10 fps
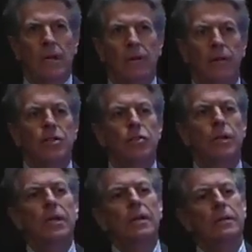
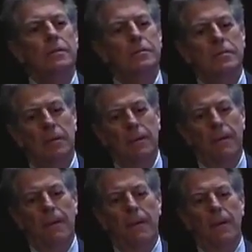Eventually,
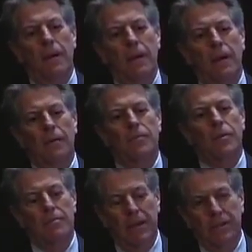
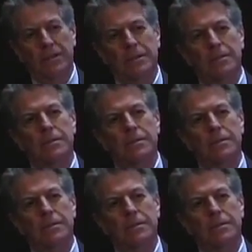the mother